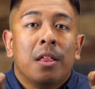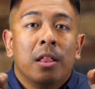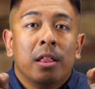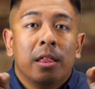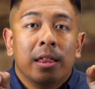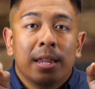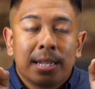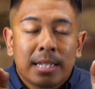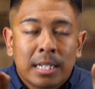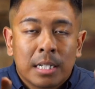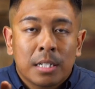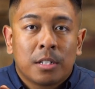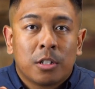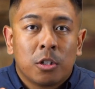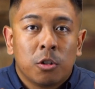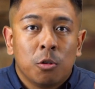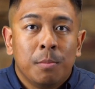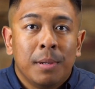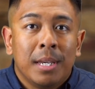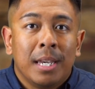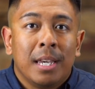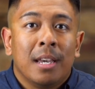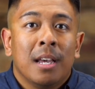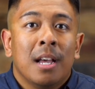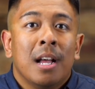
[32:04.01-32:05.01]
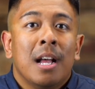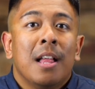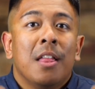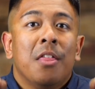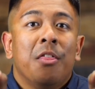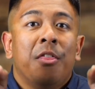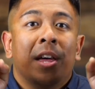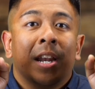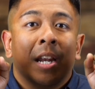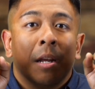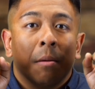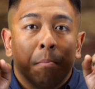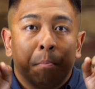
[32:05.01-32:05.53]
listen to me,
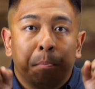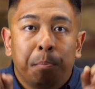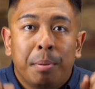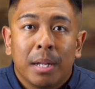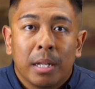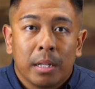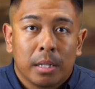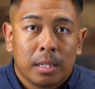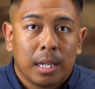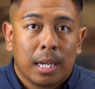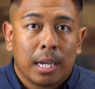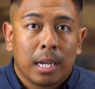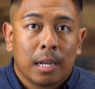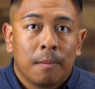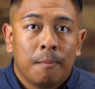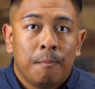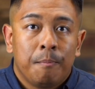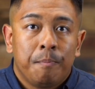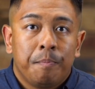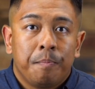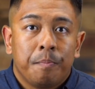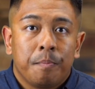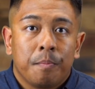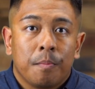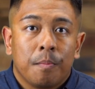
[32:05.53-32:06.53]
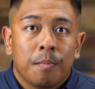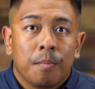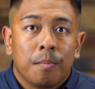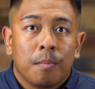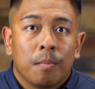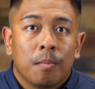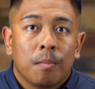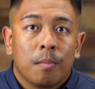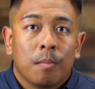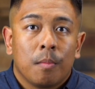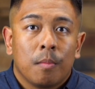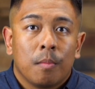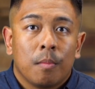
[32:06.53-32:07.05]
than a building.
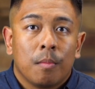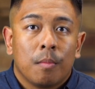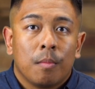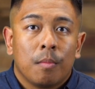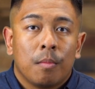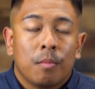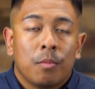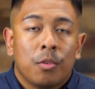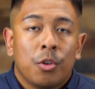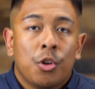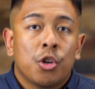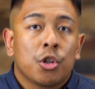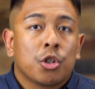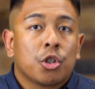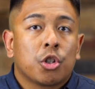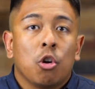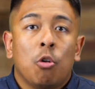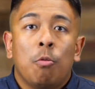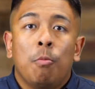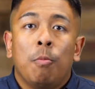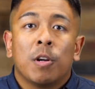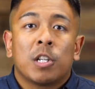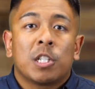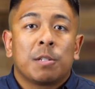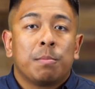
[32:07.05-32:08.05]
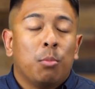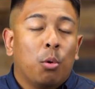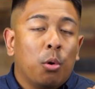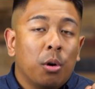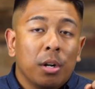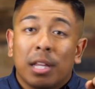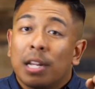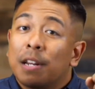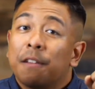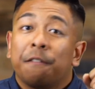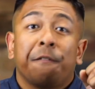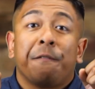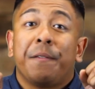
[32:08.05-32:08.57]
You're so much more
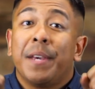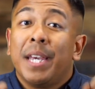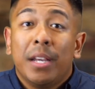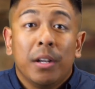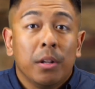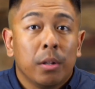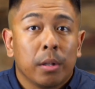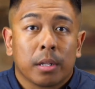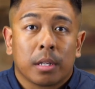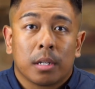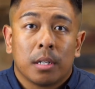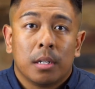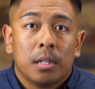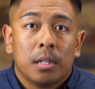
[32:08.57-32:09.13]
than a field.